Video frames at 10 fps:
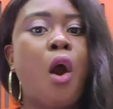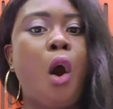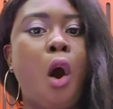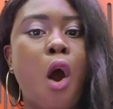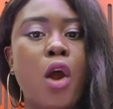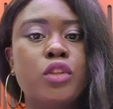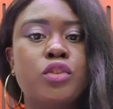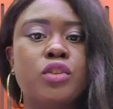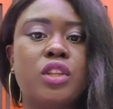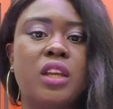or
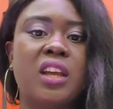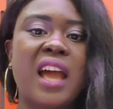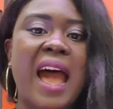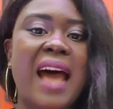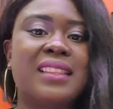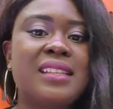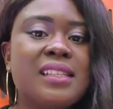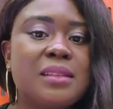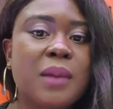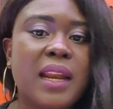to the
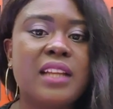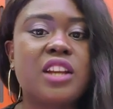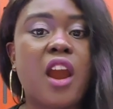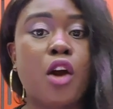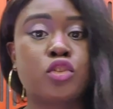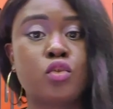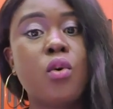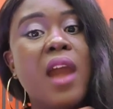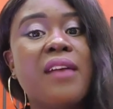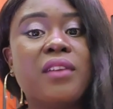artist manager or to
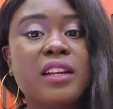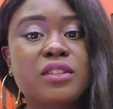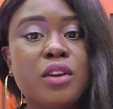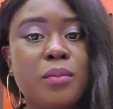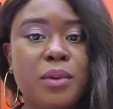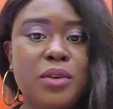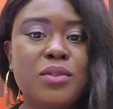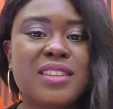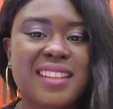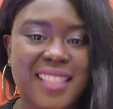whoever is going to be
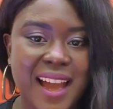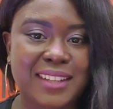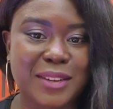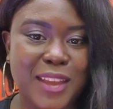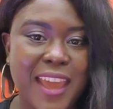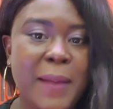using that. Okay,